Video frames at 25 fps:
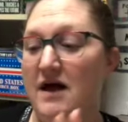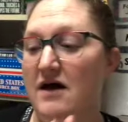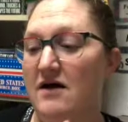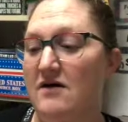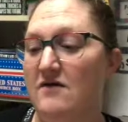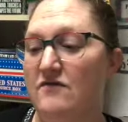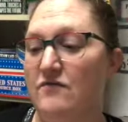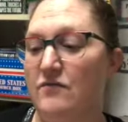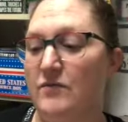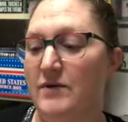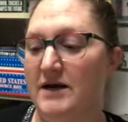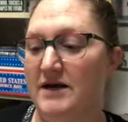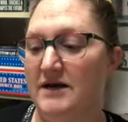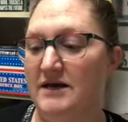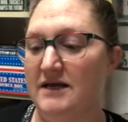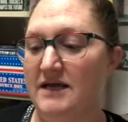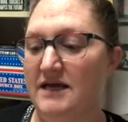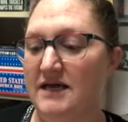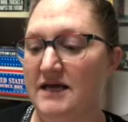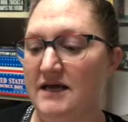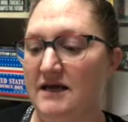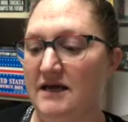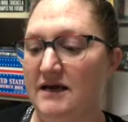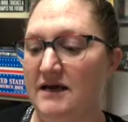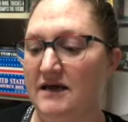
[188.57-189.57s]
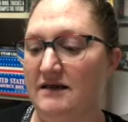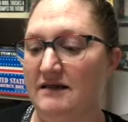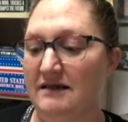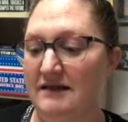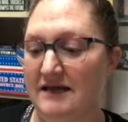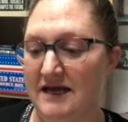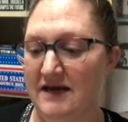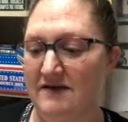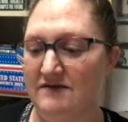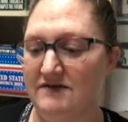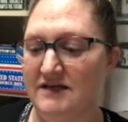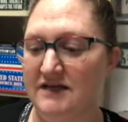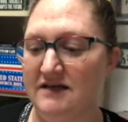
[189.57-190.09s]
of when he
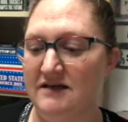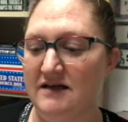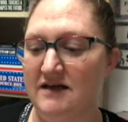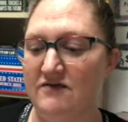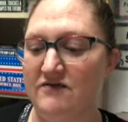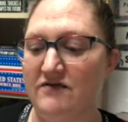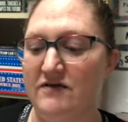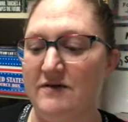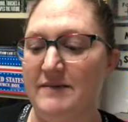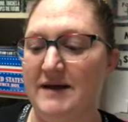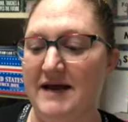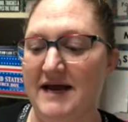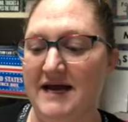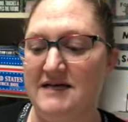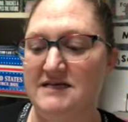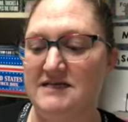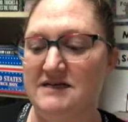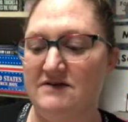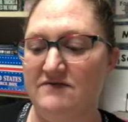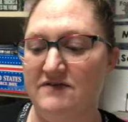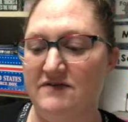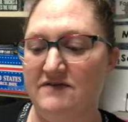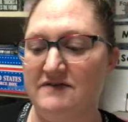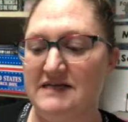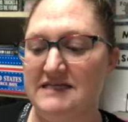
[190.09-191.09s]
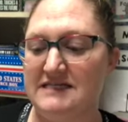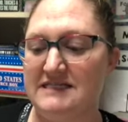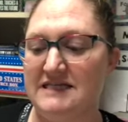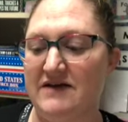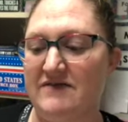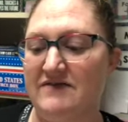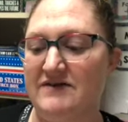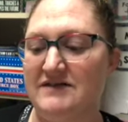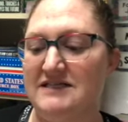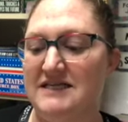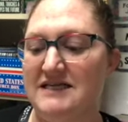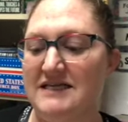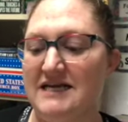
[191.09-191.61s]
lived, he lived from 1857
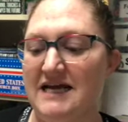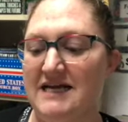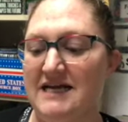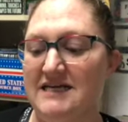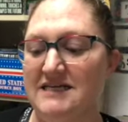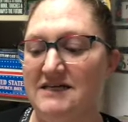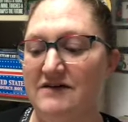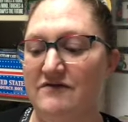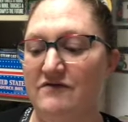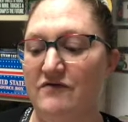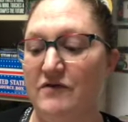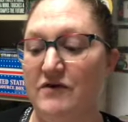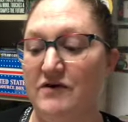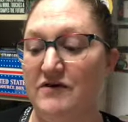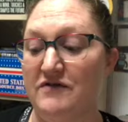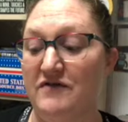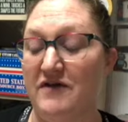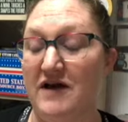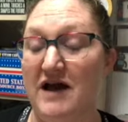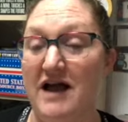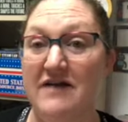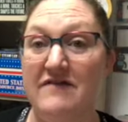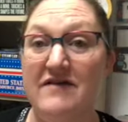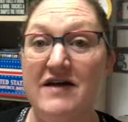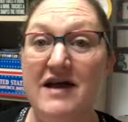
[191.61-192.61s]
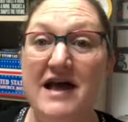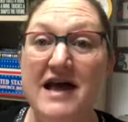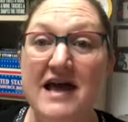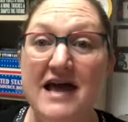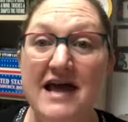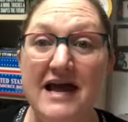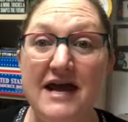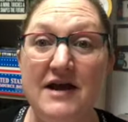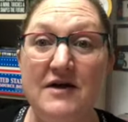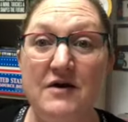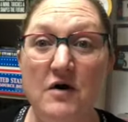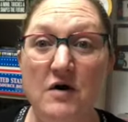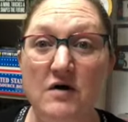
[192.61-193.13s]
to 1945.
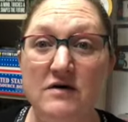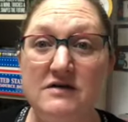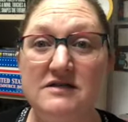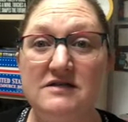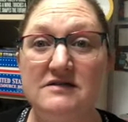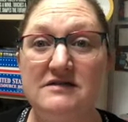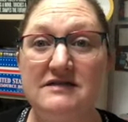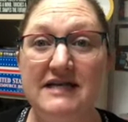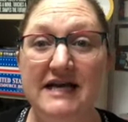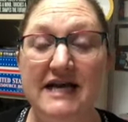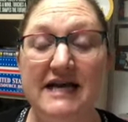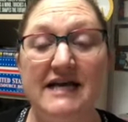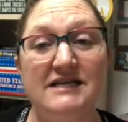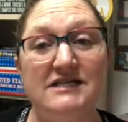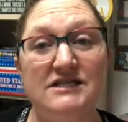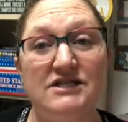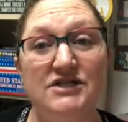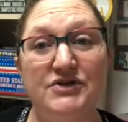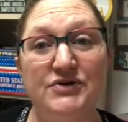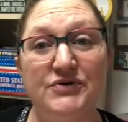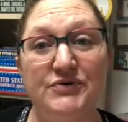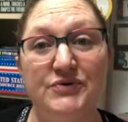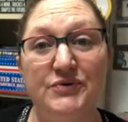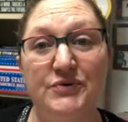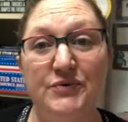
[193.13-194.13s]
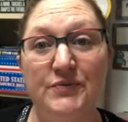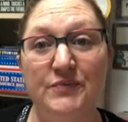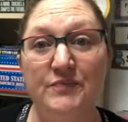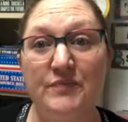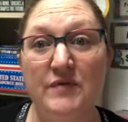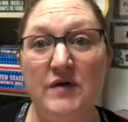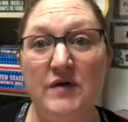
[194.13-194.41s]
It also takes you